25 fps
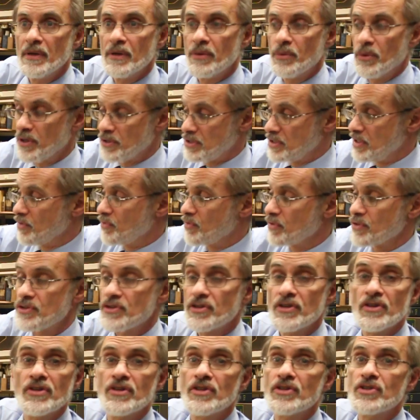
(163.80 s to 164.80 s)
What
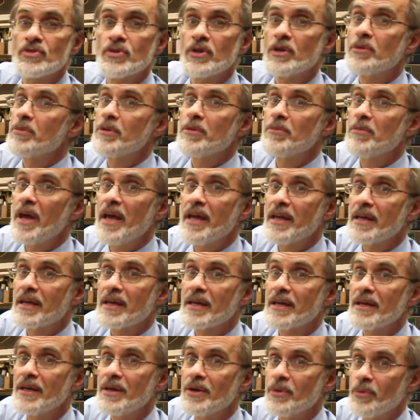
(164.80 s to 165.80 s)
difference does the treatment
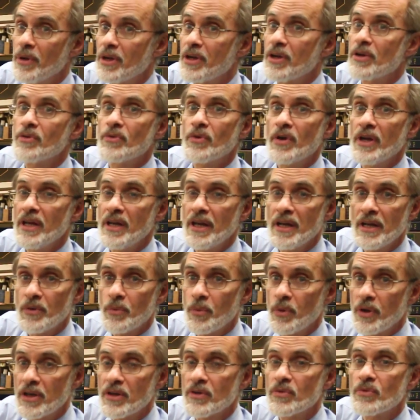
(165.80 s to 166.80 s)
make? We can read
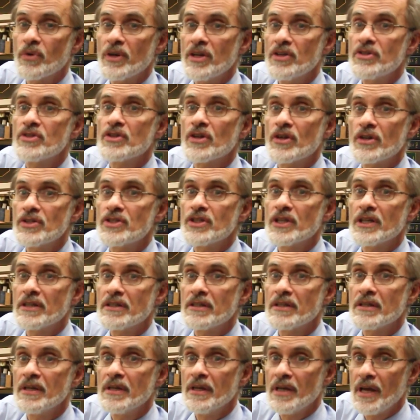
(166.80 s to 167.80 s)
it, we can research
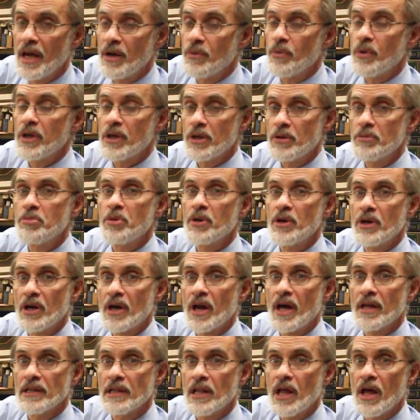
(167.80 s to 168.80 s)
it, and we can put
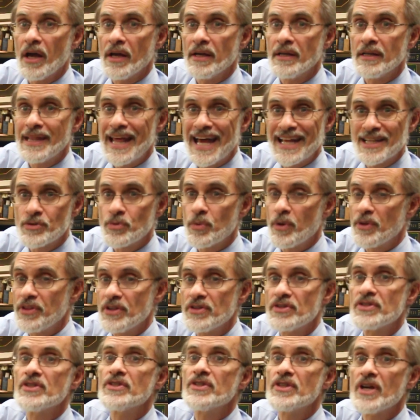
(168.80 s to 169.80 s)
it online. That's what
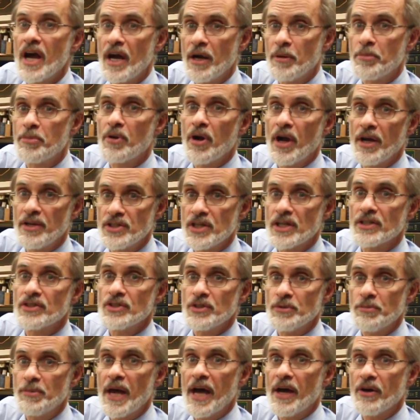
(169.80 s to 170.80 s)
this entire
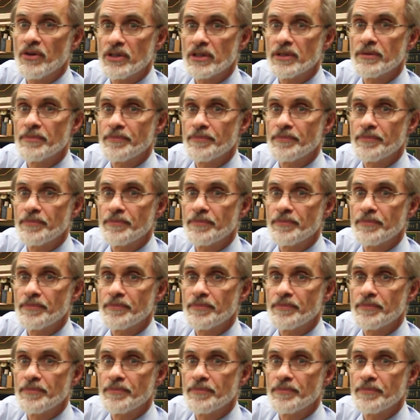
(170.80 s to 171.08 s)
project's about.